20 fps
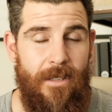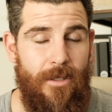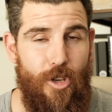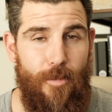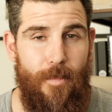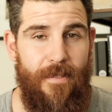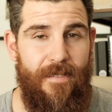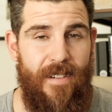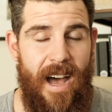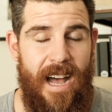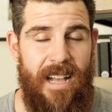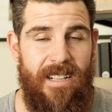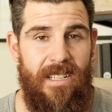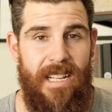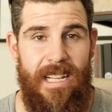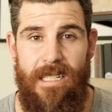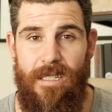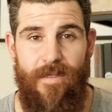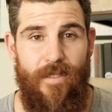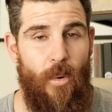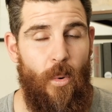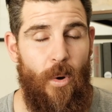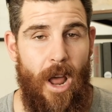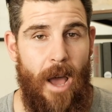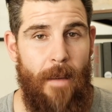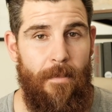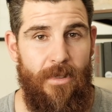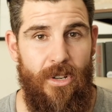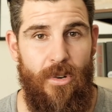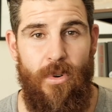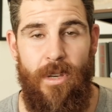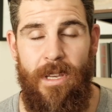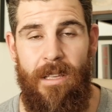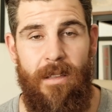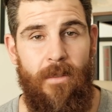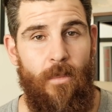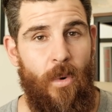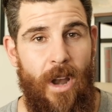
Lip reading: super fast lens for what I'm doing.